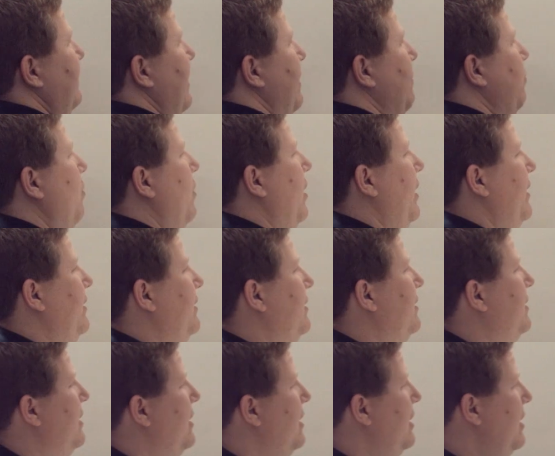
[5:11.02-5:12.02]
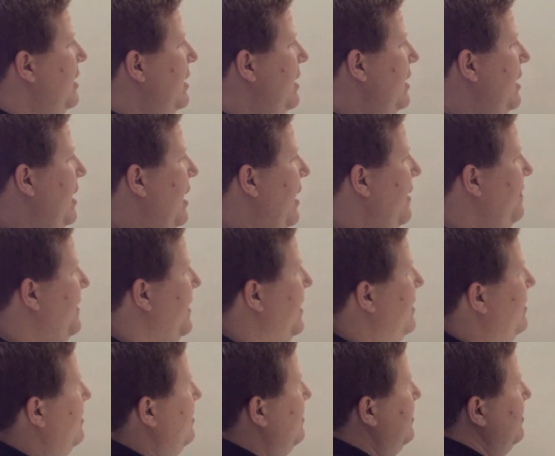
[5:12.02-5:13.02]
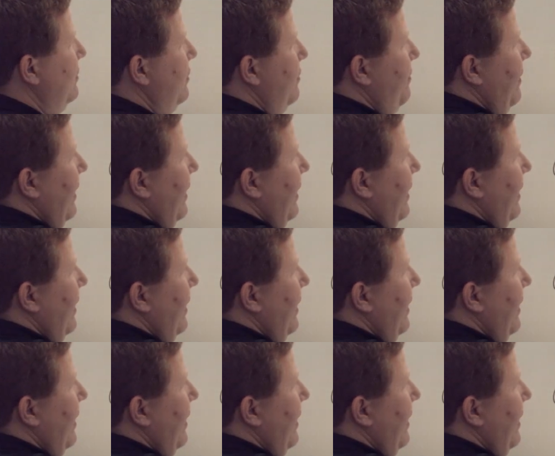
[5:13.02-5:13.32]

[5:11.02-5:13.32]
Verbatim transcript: step one, and then your